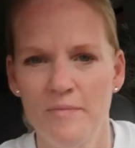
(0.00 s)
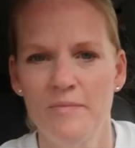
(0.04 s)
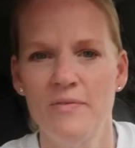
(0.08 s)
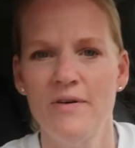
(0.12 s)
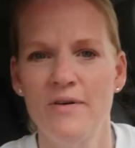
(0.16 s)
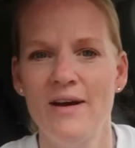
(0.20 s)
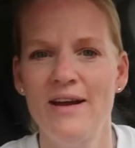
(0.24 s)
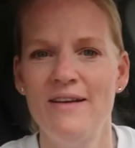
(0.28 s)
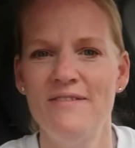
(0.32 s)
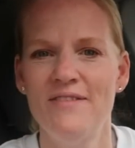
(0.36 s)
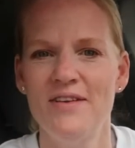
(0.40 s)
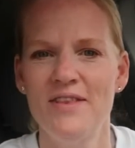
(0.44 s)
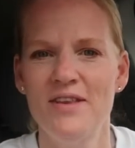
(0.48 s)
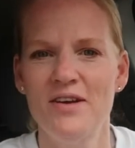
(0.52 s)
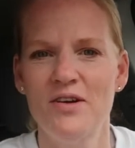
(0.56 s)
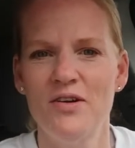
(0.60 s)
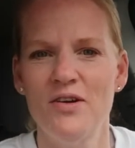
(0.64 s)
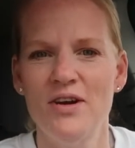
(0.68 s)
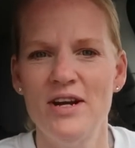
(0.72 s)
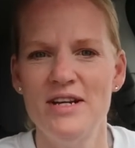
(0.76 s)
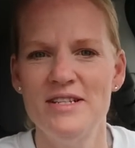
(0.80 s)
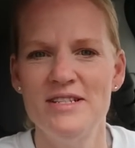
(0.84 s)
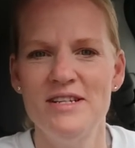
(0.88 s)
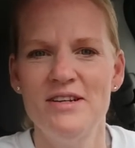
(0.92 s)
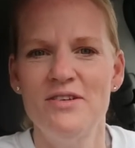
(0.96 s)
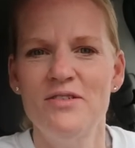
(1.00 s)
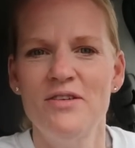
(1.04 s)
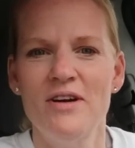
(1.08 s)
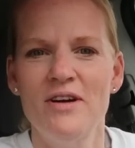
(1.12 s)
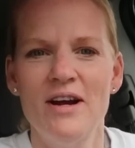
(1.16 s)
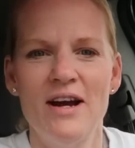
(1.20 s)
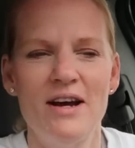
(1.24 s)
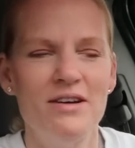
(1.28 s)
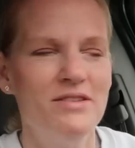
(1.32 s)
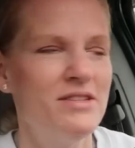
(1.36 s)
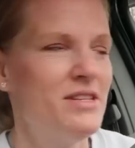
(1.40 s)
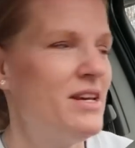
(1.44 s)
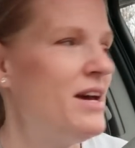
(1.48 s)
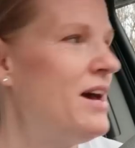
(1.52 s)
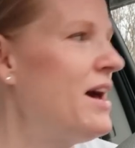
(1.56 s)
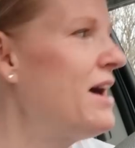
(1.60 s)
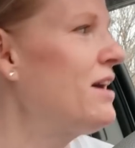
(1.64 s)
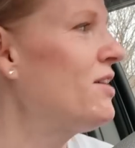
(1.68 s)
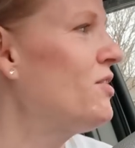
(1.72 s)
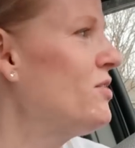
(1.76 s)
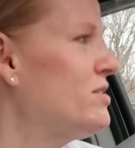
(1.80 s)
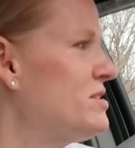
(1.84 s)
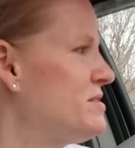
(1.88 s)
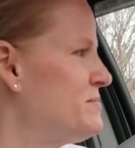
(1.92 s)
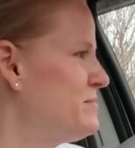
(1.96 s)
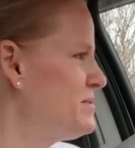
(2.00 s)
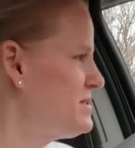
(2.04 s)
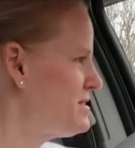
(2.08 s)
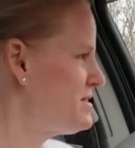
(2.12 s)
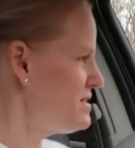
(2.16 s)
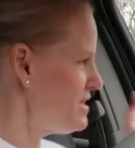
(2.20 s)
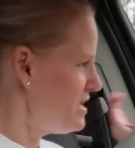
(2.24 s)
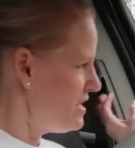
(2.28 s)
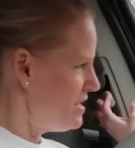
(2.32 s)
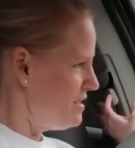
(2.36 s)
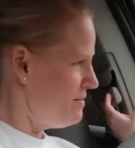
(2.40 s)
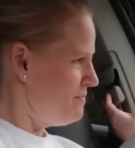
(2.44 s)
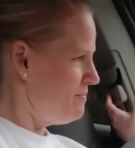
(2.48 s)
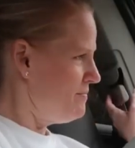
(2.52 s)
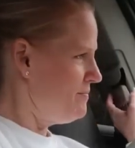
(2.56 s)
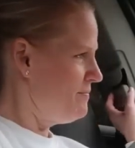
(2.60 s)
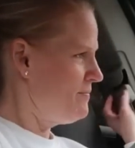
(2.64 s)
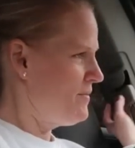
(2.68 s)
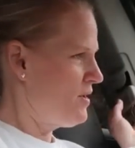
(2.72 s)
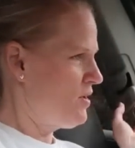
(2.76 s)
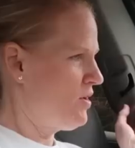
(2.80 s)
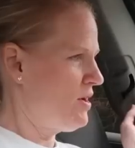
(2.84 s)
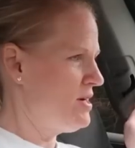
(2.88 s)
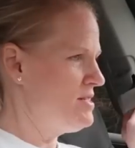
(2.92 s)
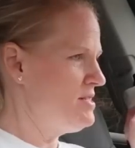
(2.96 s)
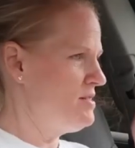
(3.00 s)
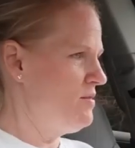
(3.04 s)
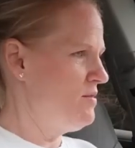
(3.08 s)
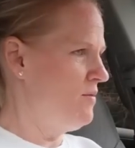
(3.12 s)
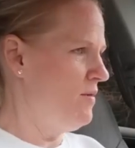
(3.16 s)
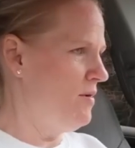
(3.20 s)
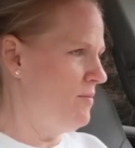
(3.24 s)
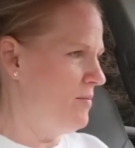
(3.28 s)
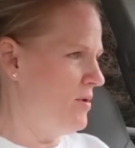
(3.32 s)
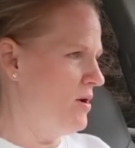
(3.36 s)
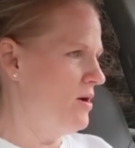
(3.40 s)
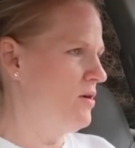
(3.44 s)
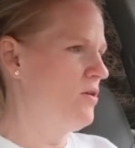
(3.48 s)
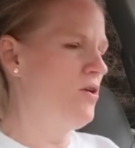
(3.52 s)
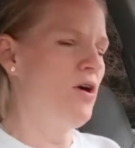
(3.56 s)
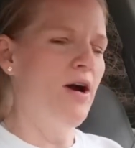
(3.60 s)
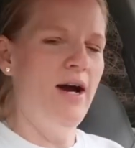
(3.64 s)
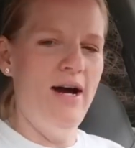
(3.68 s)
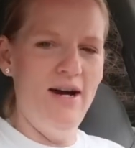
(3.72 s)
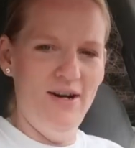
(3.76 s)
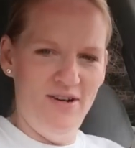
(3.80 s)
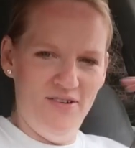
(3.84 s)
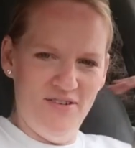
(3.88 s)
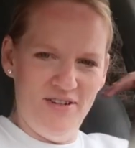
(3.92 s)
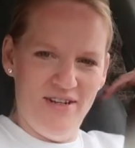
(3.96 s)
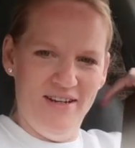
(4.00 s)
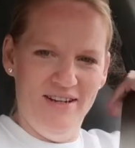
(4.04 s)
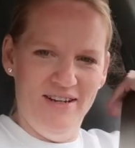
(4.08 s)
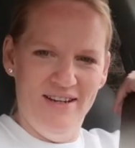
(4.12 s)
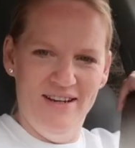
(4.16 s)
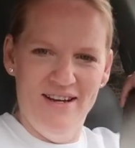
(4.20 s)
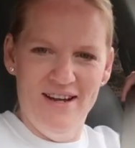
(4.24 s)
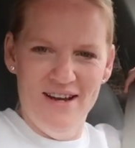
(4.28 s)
braving the crazy crowds at Christmas time, the crazy Walmart crowd.